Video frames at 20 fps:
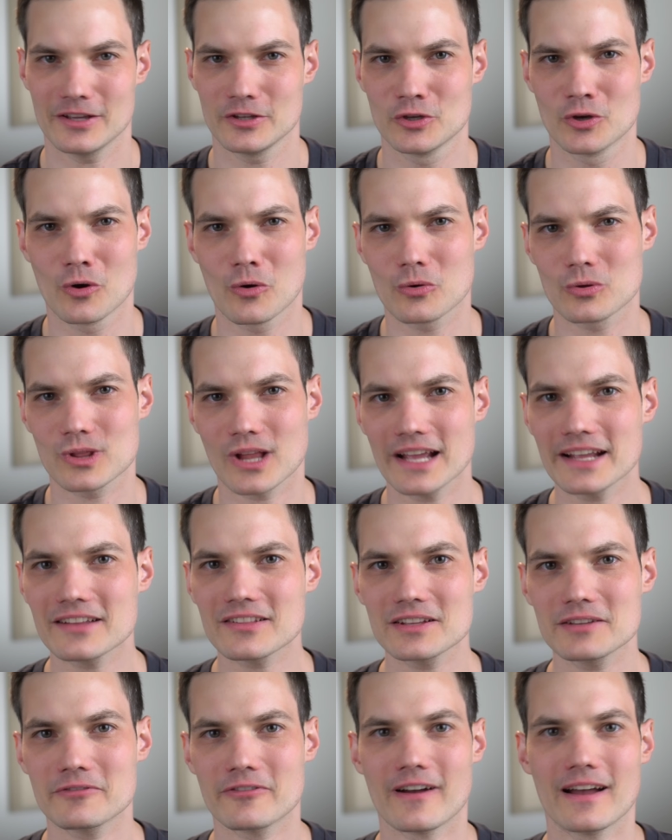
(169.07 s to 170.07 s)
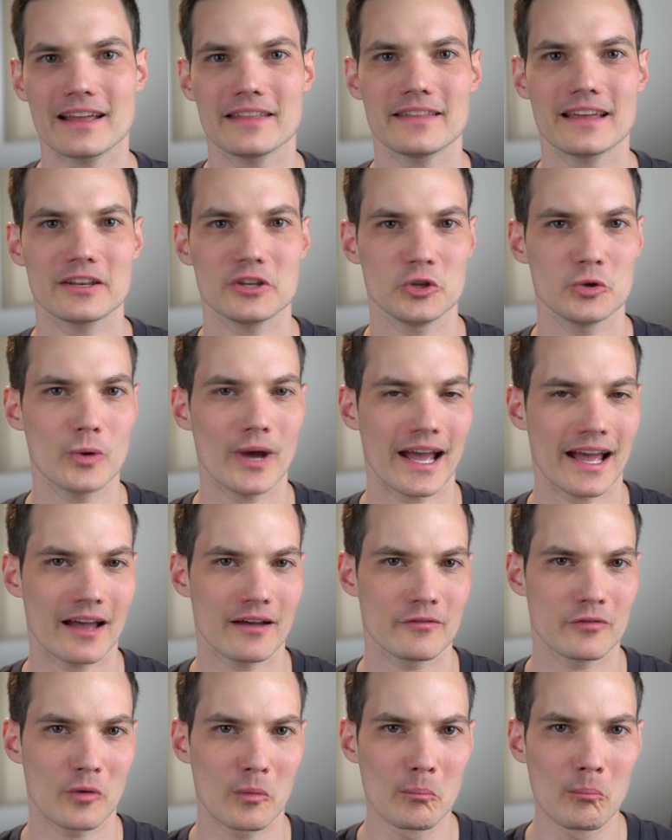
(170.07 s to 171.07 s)
you'll likely find that you
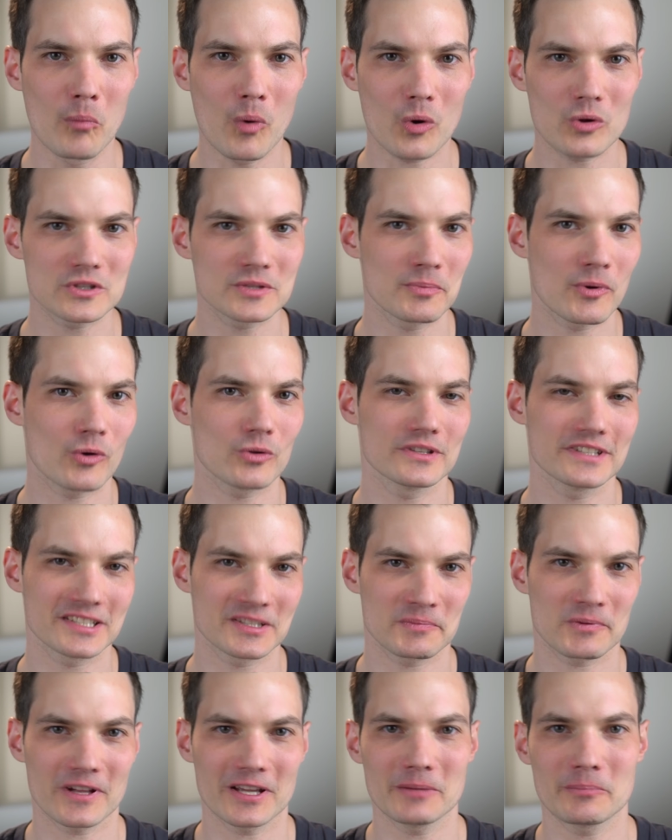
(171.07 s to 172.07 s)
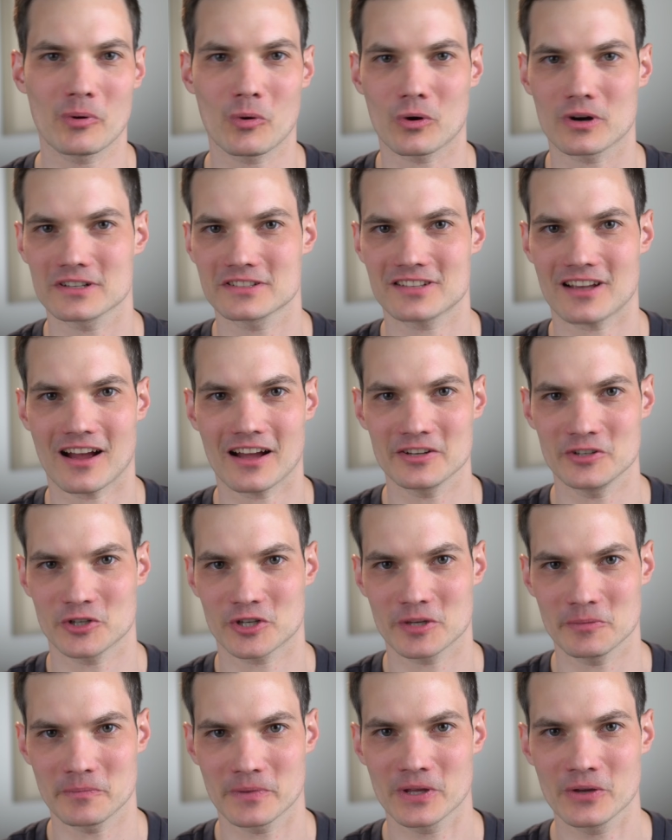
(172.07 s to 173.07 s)
have multiple display ports on your
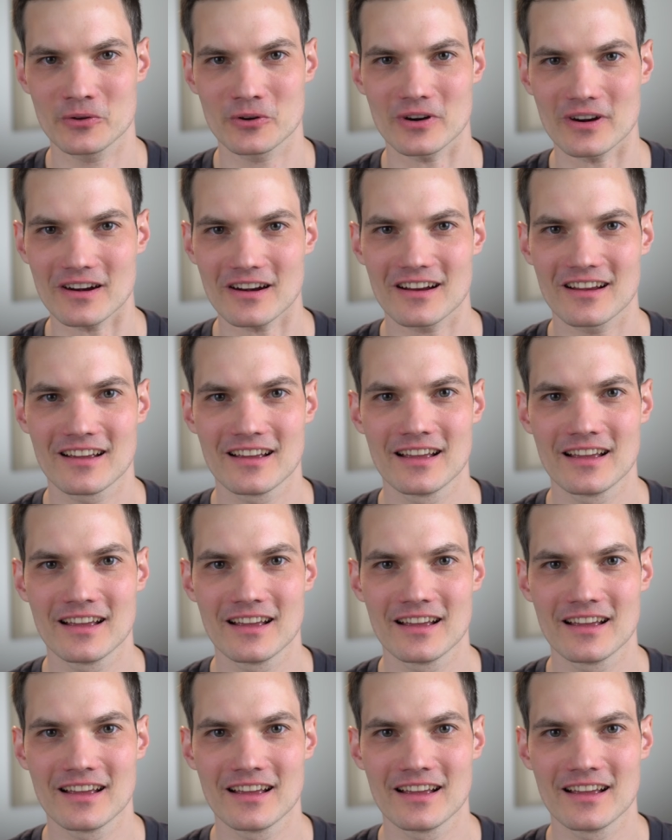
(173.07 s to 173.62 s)
computer.